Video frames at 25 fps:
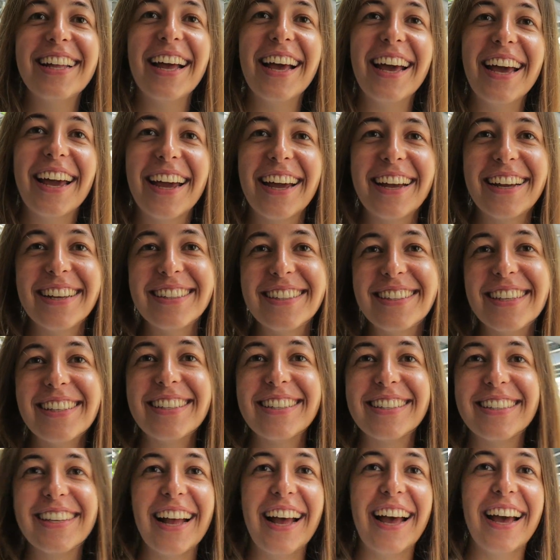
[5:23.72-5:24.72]
nice.
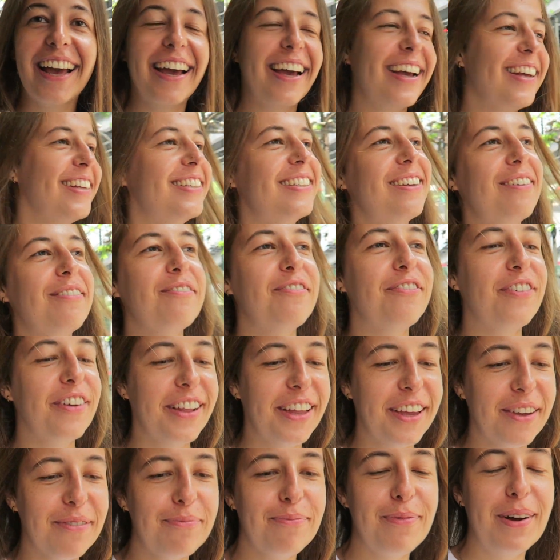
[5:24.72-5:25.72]
It's nice. I'm
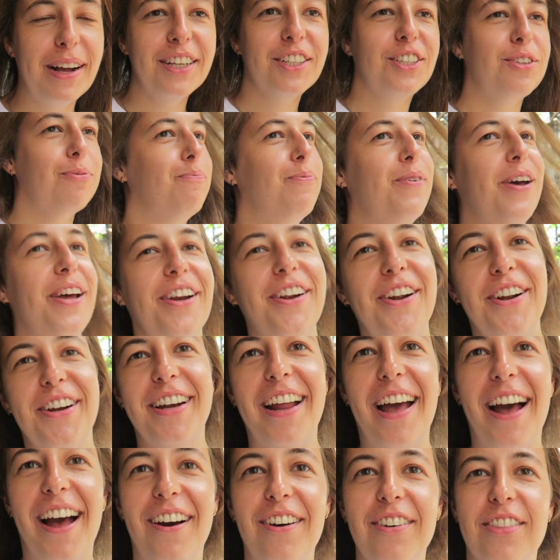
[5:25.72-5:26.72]
feeling much better
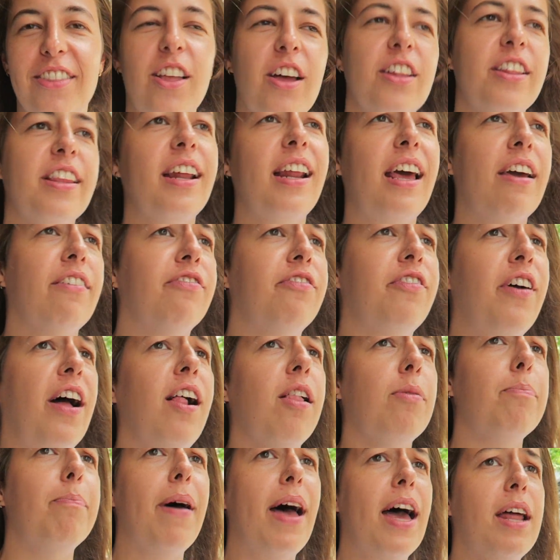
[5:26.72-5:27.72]
now. Not that I
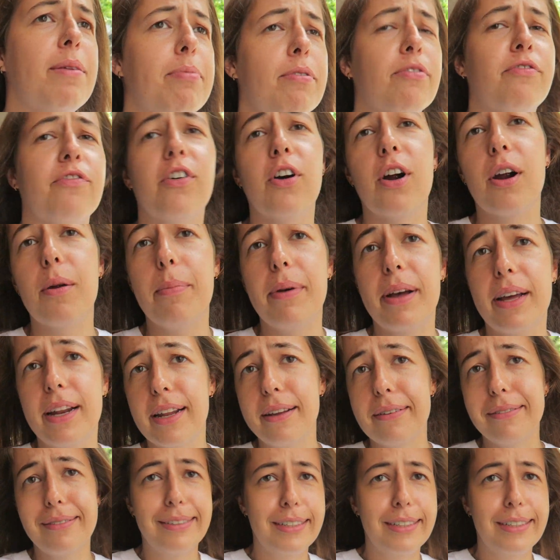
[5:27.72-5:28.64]
felt bad before, but